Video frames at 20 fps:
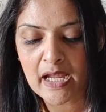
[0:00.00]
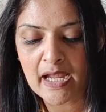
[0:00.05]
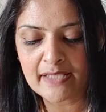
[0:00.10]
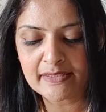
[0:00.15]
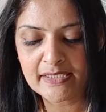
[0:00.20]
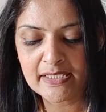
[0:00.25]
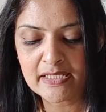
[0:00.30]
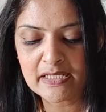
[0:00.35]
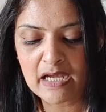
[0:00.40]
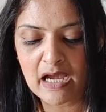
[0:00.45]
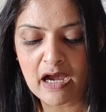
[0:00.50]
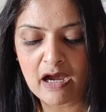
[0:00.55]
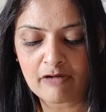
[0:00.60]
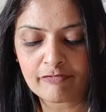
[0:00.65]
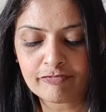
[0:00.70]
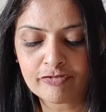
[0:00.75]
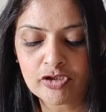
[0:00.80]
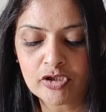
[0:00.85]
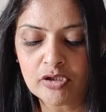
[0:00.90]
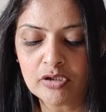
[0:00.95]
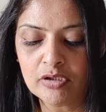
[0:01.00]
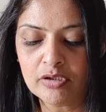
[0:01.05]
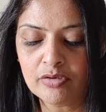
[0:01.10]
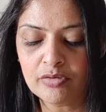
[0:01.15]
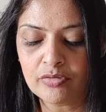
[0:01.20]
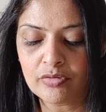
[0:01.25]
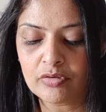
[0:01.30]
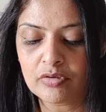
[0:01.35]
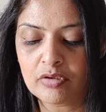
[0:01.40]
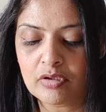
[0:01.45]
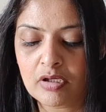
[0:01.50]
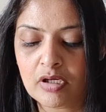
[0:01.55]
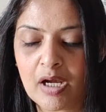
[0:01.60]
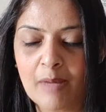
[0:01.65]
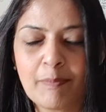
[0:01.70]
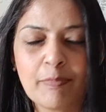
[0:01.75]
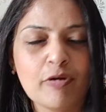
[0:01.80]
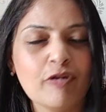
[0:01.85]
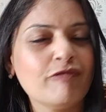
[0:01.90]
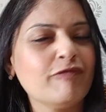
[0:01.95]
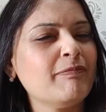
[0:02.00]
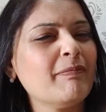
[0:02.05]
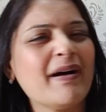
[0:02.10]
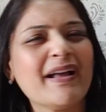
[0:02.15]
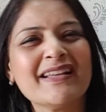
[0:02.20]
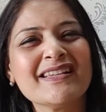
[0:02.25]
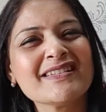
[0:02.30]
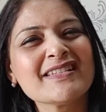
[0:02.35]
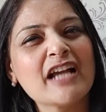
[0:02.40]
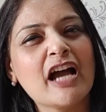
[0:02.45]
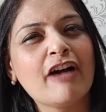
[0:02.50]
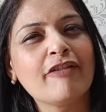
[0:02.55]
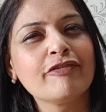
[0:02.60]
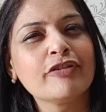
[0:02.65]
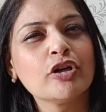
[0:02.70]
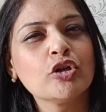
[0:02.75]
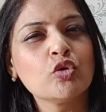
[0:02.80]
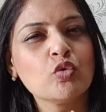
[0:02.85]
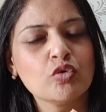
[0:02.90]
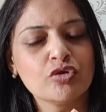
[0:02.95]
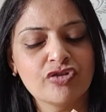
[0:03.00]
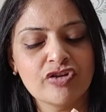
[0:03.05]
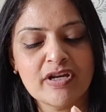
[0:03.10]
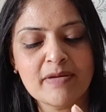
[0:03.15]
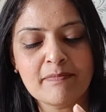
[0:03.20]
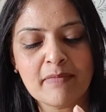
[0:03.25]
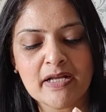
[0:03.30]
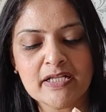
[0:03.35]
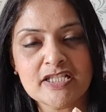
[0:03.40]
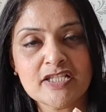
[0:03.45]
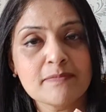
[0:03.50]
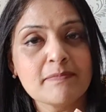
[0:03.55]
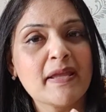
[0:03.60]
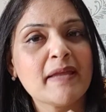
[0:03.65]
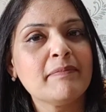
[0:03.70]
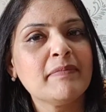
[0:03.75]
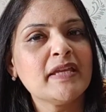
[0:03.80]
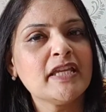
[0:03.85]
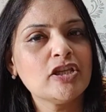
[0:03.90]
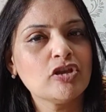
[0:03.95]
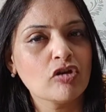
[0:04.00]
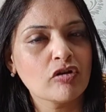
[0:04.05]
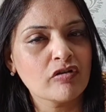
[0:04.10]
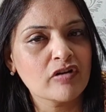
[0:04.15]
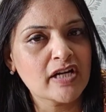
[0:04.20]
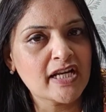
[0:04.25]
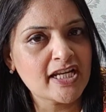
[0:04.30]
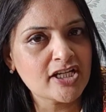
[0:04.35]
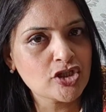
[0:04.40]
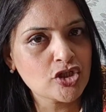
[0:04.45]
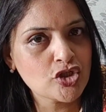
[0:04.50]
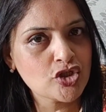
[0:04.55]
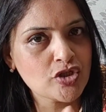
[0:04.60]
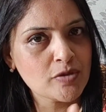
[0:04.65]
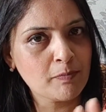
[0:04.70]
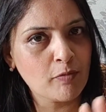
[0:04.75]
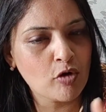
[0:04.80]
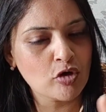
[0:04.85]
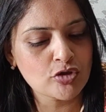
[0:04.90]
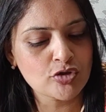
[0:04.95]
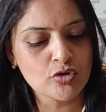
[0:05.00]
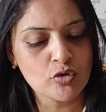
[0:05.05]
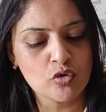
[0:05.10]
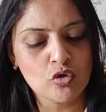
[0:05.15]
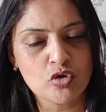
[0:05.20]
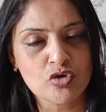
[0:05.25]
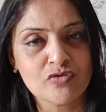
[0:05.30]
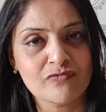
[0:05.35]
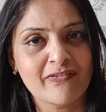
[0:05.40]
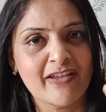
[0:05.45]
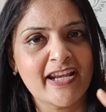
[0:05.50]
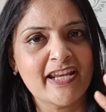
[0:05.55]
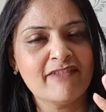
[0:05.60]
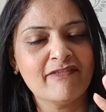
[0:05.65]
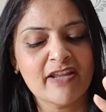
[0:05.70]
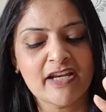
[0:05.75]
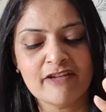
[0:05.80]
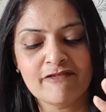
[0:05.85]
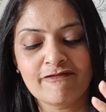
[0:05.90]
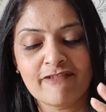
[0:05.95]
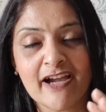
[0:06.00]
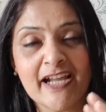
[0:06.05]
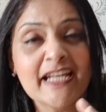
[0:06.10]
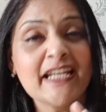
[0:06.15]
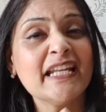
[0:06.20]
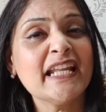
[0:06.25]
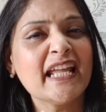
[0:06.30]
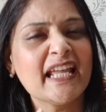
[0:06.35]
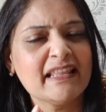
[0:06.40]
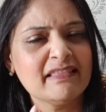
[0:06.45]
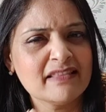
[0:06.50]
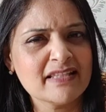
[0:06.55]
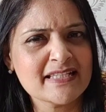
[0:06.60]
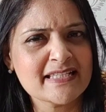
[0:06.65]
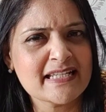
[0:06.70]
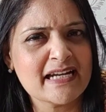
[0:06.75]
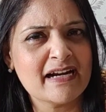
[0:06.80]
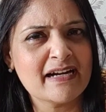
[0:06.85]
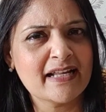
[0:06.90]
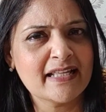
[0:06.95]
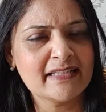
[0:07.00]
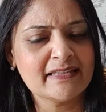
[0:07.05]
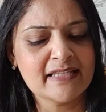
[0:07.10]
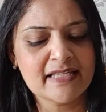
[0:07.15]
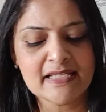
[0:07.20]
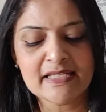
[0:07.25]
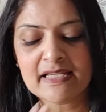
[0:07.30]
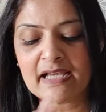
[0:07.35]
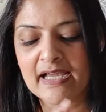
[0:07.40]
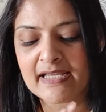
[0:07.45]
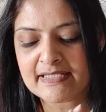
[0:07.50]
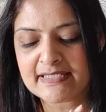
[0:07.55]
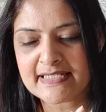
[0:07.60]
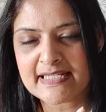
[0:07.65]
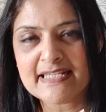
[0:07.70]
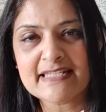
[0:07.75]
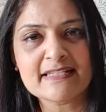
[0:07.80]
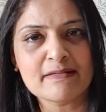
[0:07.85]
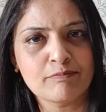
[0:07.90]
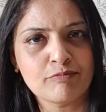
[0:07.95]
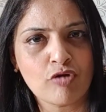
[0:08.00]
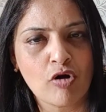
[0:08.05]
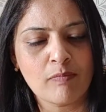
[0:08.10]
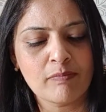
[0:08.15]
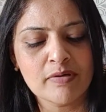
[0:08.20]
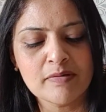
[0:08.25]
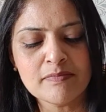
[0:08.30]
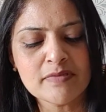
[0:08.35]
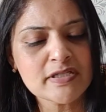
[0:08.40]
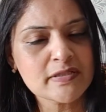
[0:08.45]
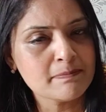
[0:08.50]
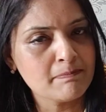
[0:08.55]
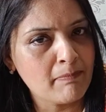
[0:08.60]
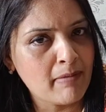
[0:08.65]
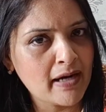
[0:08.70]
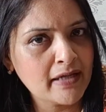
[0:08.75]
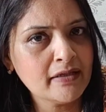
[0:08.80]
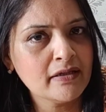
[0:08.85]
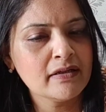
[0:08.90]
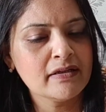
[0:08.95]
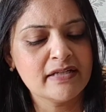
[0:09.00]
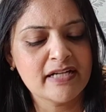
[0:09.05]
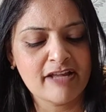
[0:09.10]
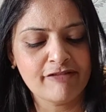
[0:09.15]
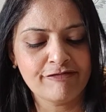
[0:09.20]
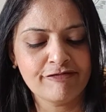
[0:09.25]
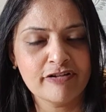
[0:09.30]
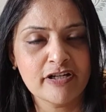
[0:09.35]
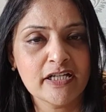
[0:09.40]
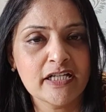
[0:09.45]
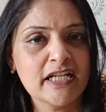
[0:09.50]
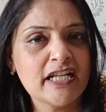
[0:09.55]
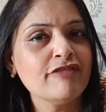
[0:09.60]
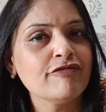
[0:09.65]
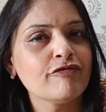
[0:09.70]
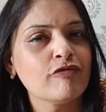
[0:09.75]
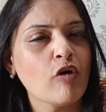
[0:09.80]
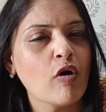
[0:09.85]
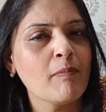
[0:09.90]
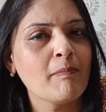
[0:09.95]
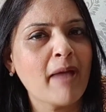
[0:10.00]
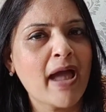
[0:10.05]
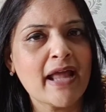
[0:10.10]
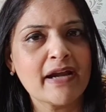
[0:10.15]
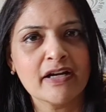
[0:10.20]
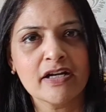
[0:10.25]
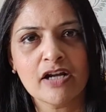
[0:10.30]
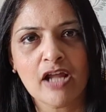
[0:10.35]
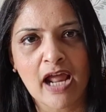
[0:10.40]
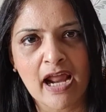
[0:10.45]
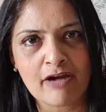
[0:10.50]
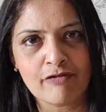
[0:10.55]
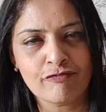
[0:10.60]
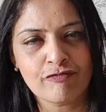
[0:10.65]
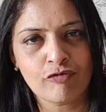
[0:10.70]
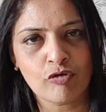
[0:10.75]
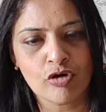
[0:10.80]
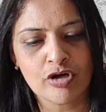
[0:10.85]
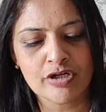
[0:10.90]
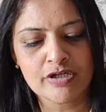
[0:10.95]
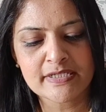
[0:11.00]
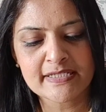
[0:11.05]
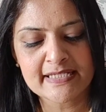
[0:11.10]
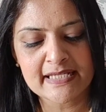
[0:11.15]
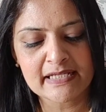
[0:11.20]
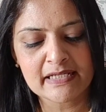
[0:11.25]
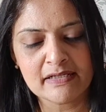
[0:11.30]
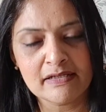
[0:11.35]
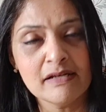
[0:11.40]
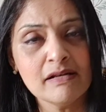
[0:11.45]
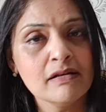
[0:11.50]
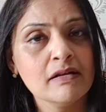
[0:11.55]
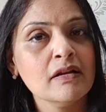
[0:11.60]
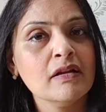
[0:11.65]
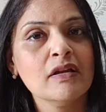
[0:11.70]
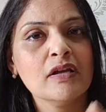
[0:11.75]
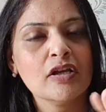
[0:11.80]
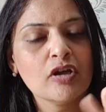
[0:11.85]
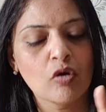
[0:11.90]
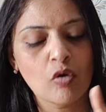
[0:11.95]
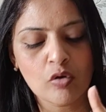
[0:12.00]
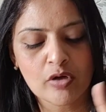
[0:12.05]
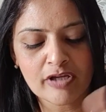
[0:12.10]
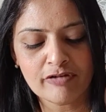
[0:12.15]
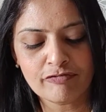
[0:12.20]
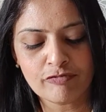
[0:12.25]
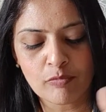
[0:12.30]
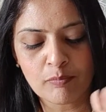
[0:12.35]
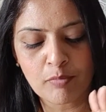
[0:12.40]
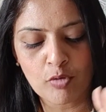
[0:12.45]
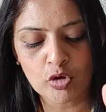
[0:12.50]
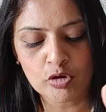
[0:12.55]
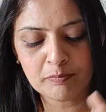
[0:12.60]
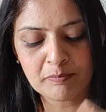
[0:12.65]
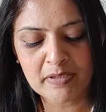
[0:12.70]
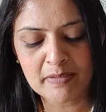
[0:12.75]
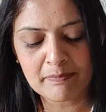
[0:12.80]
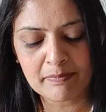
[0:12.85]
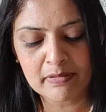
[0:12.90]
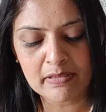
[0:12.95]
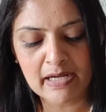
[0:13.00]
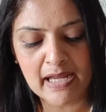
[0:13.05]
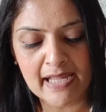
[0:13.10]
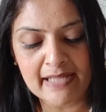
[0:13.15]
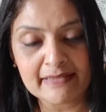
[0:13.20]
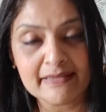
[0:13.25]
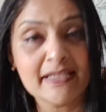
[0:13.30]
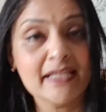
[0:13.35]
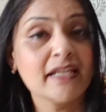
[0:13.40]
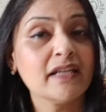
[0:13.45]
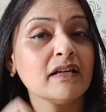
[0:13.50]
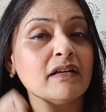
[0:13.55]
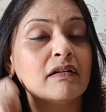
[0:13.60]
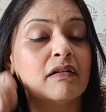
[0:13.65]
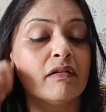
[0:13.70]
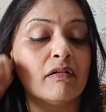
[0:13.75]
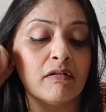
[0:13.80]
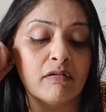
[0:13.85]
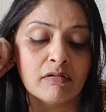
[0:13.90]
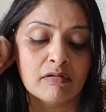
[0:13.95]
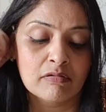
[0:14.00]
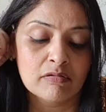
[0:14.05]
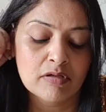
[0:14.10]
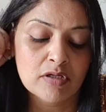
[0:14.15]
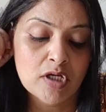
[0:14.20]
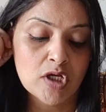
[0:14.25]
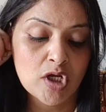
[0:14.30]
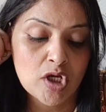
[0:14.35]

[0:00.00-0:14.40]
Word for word: I think after a couple of months, after two, three months, maybe your relationship also looks very, very fine. In the start, I think I see some problems, but definitely for married and for single, okay, for both people, I think. Uh,